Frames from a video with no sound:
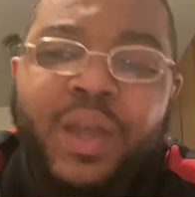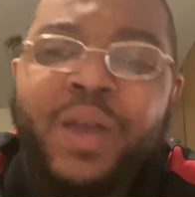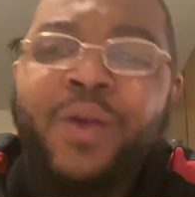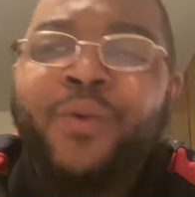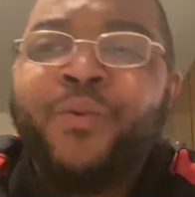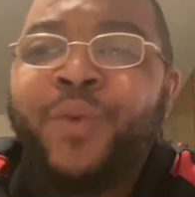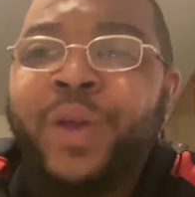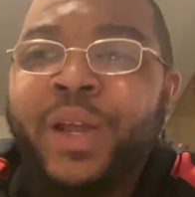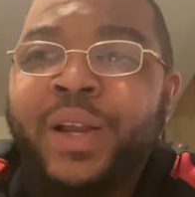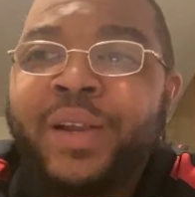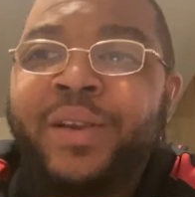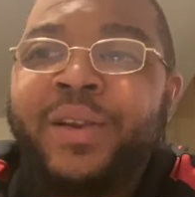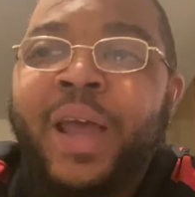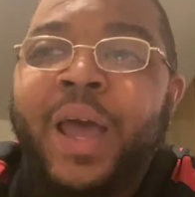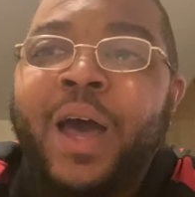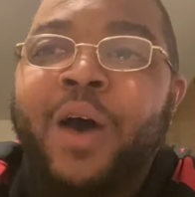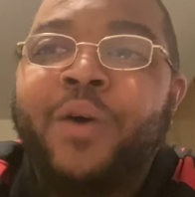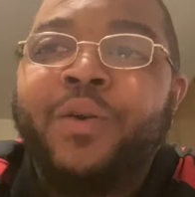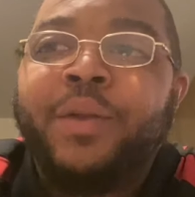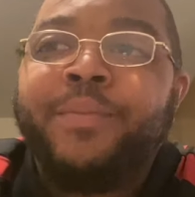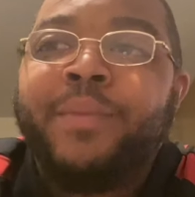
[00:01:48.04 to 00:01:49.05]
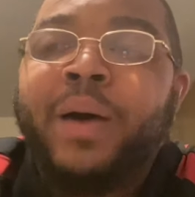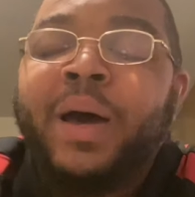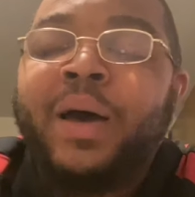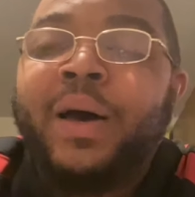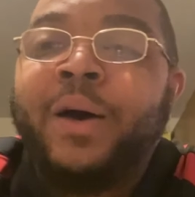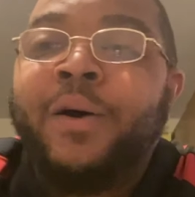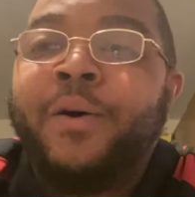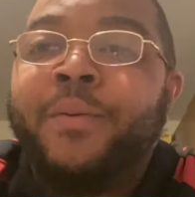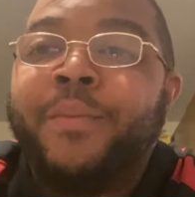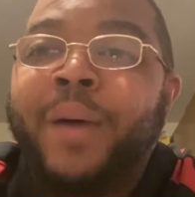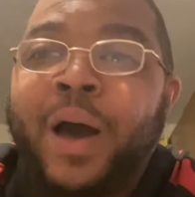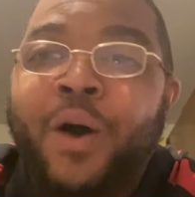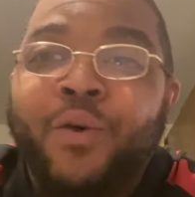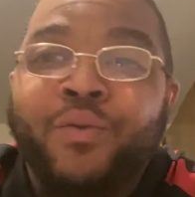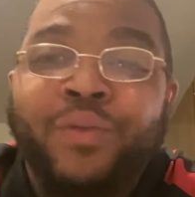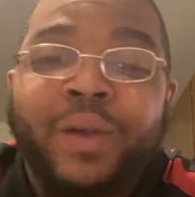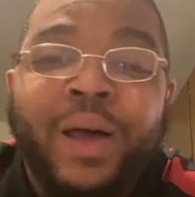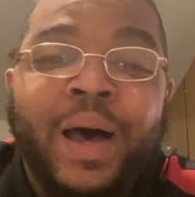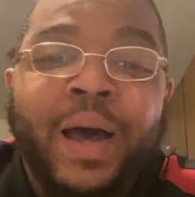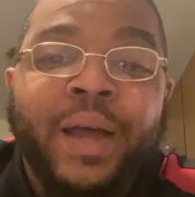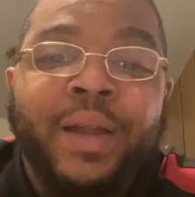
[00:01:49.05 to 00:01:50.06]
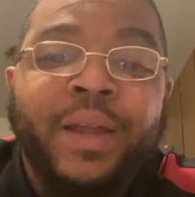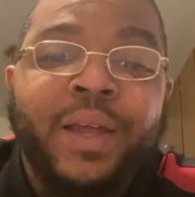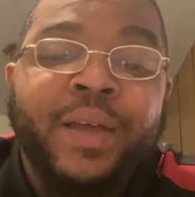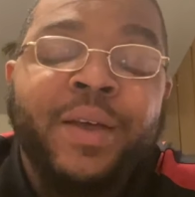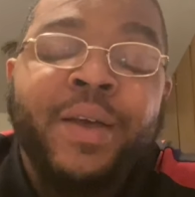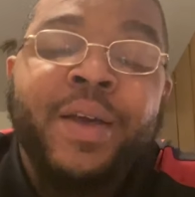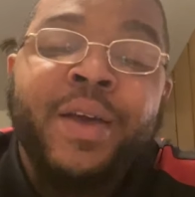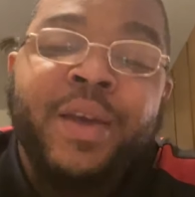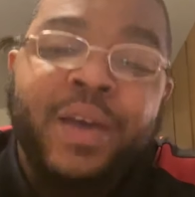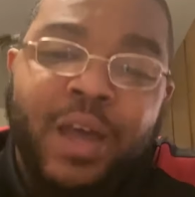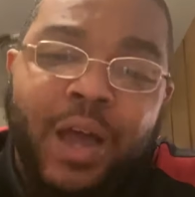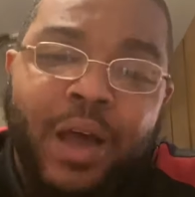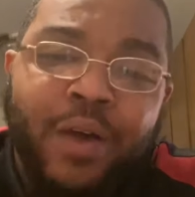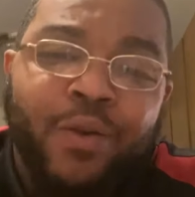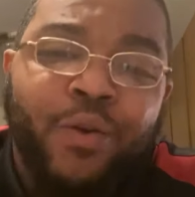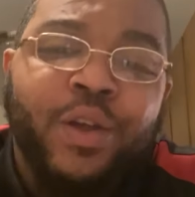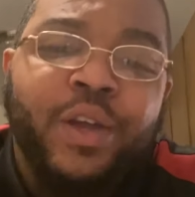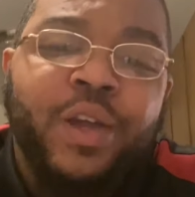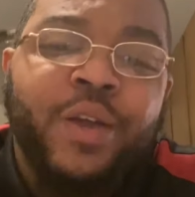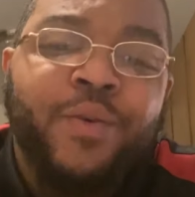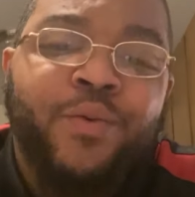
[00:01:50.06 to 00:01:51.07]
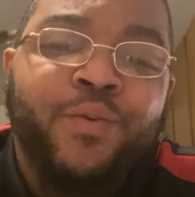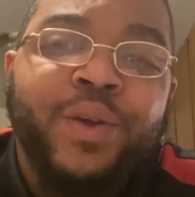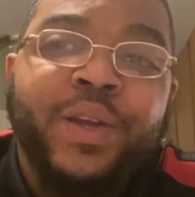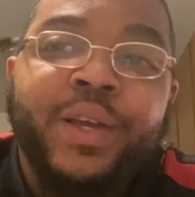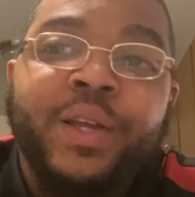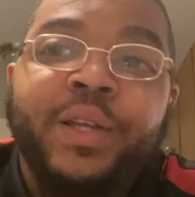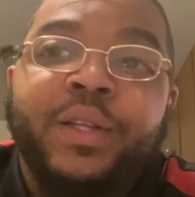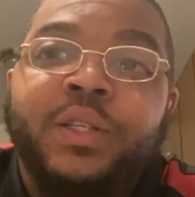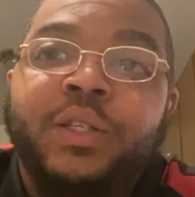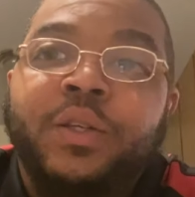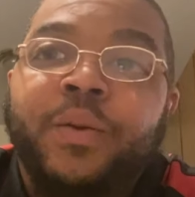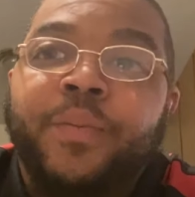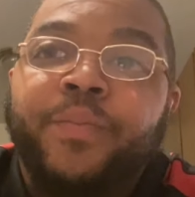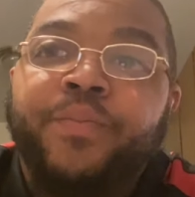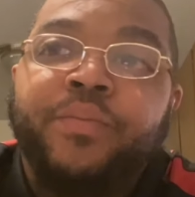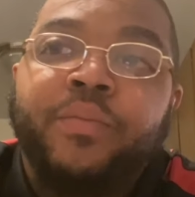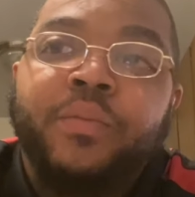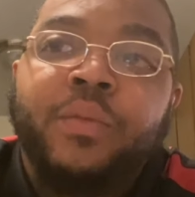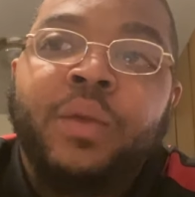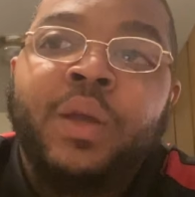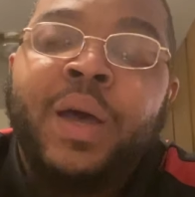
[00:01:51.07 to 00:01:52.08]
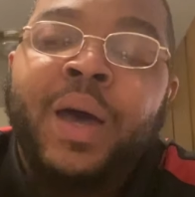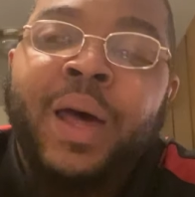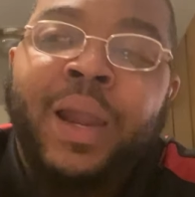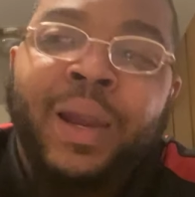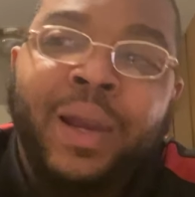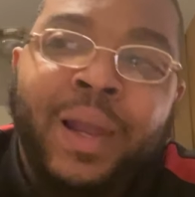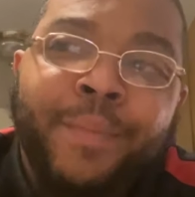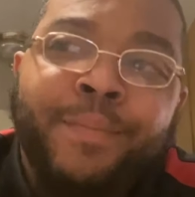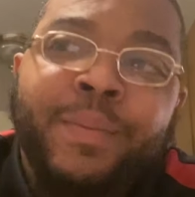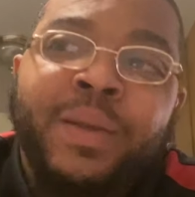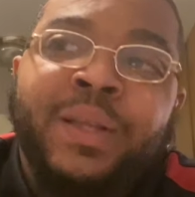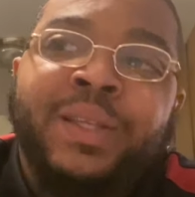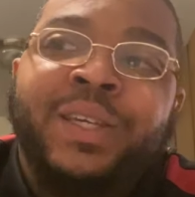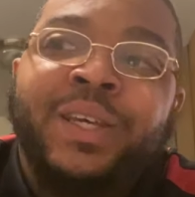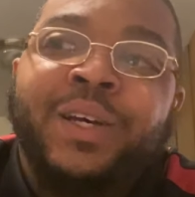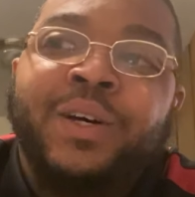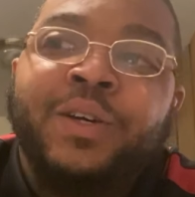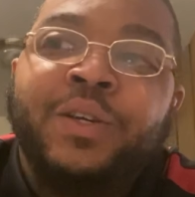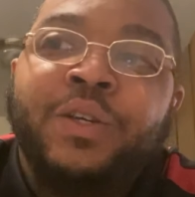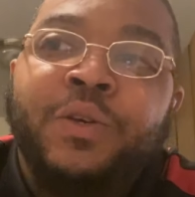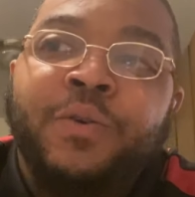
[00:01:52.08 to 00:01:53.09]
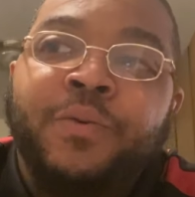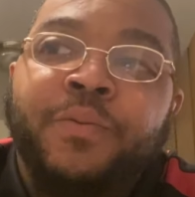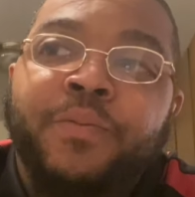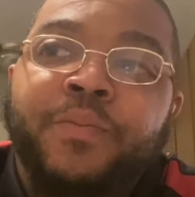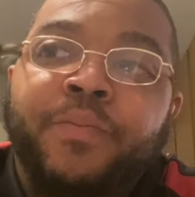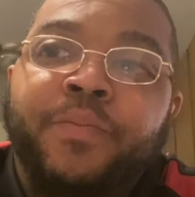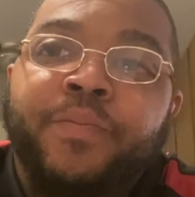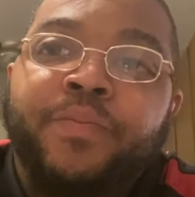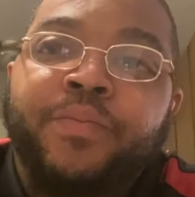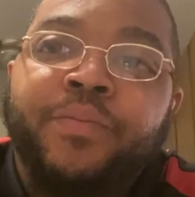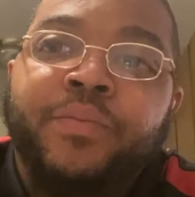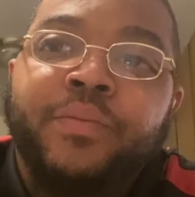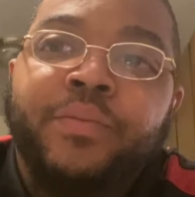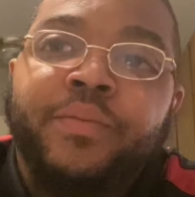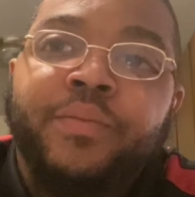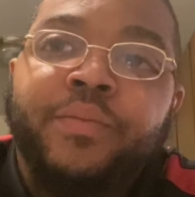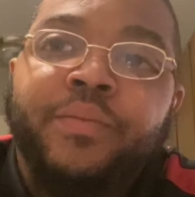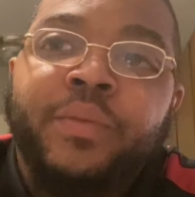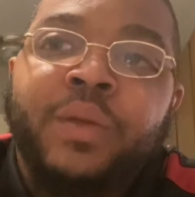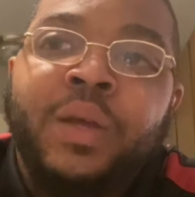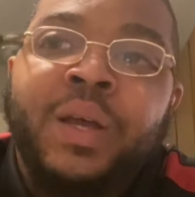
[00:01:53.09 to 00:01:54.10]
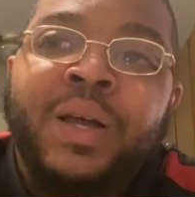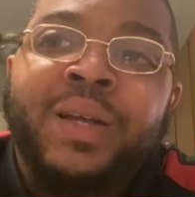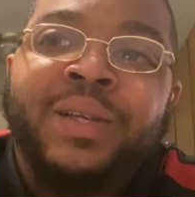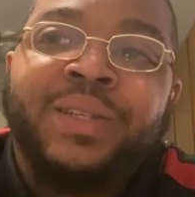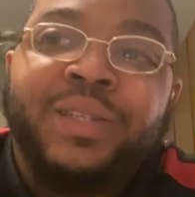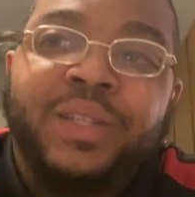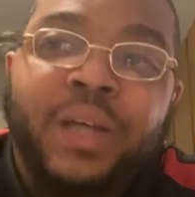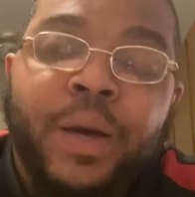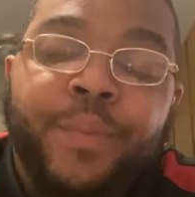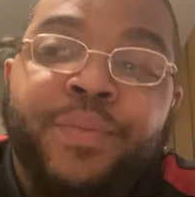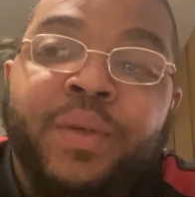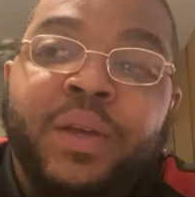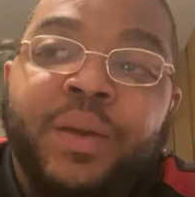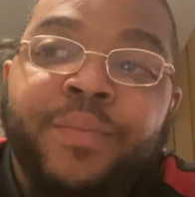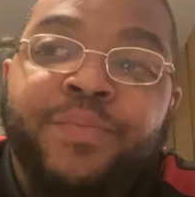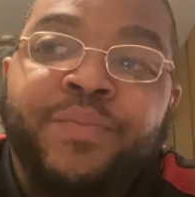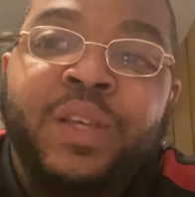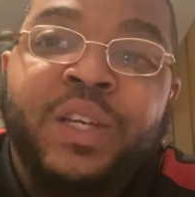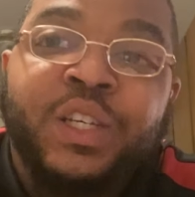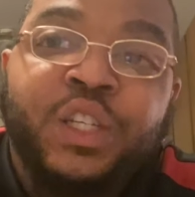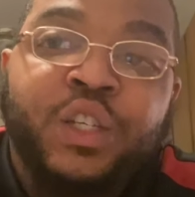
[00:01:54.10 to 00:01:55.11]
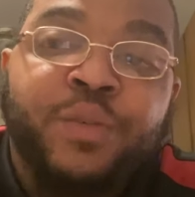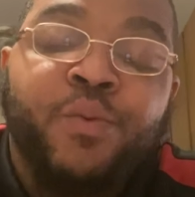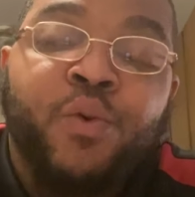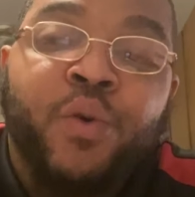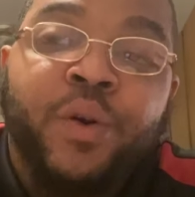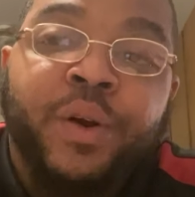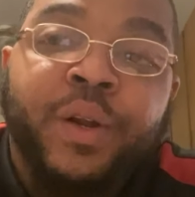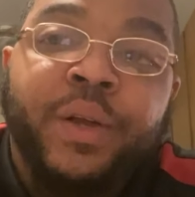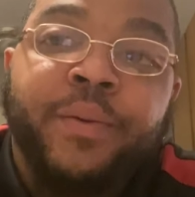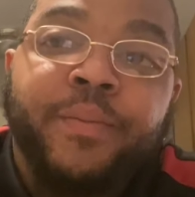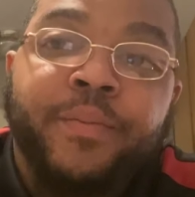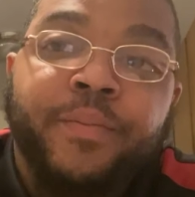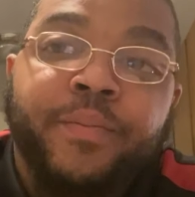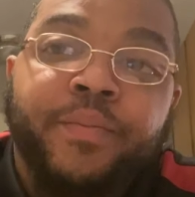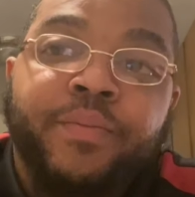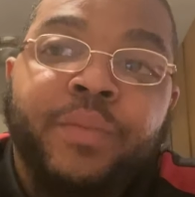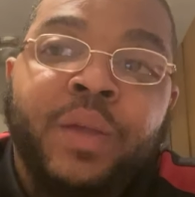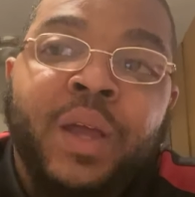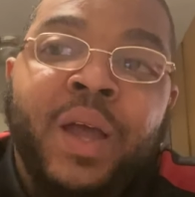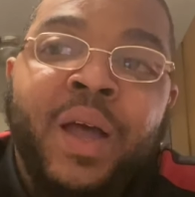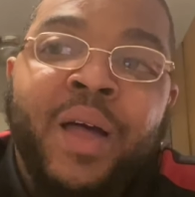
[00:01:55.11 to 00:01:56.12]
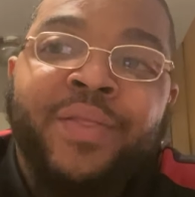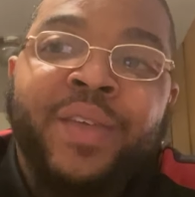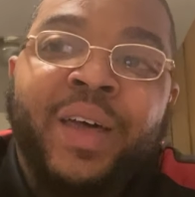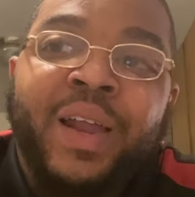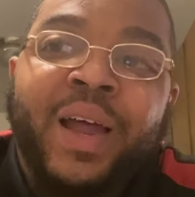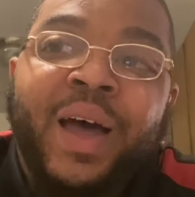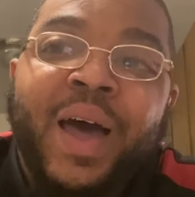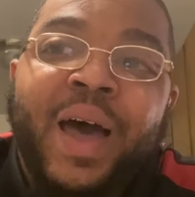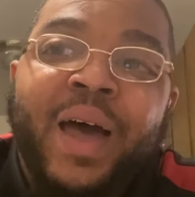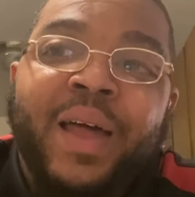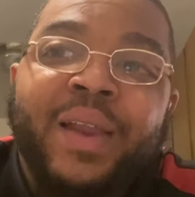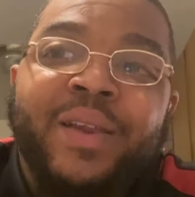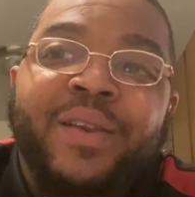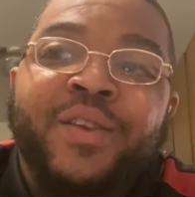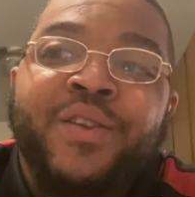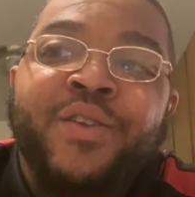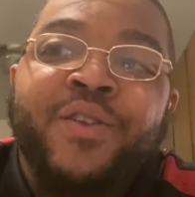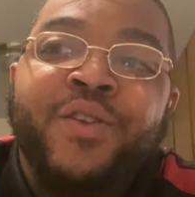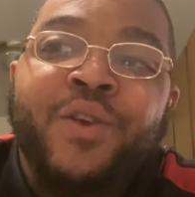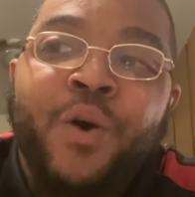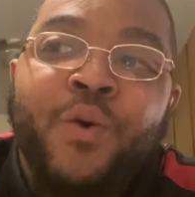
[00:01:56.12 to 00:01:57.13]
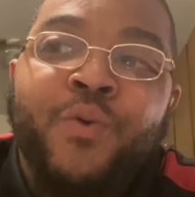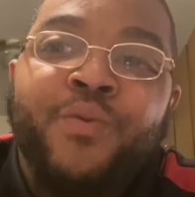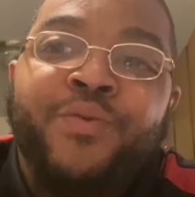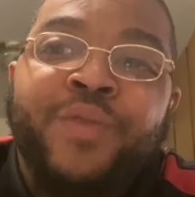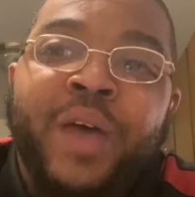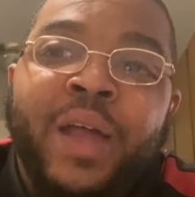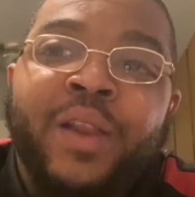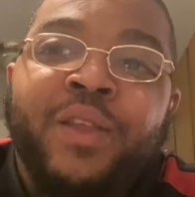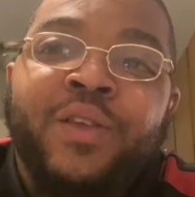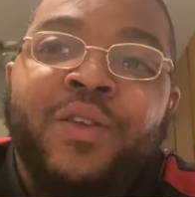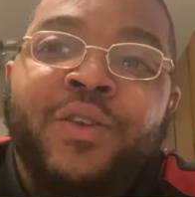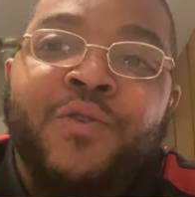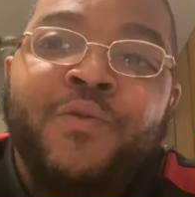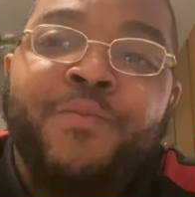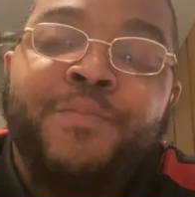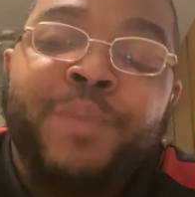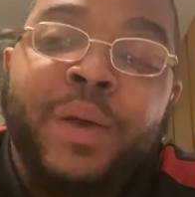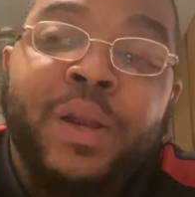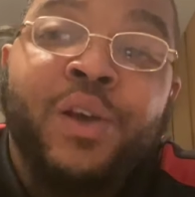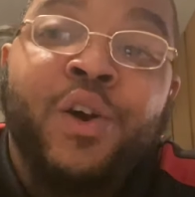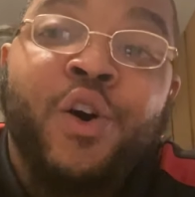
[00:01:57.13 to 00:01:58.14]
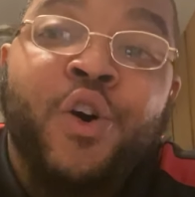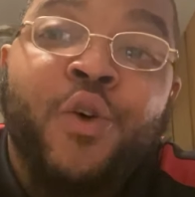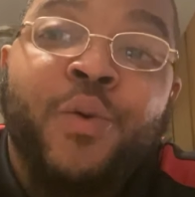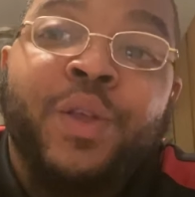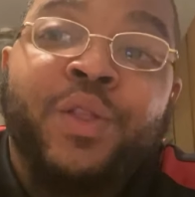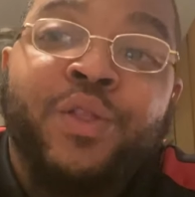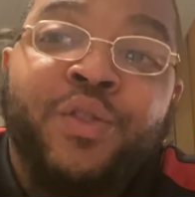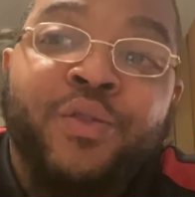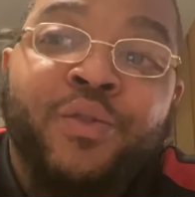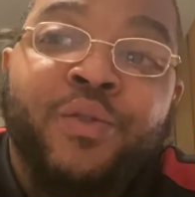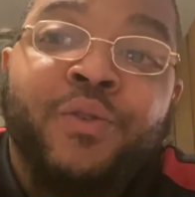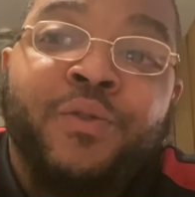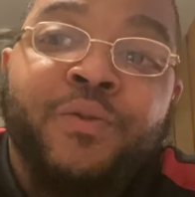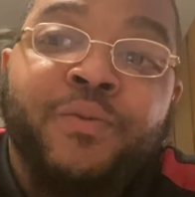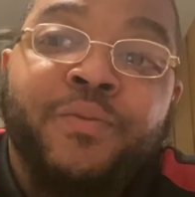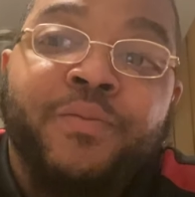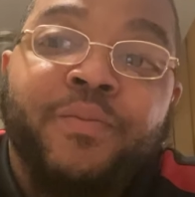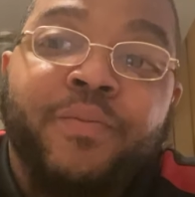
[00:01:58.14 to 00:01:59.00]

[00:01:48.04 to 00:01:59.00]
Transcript: written down in my outline, it reads, let me tell you something this morning that I know that you've been going through.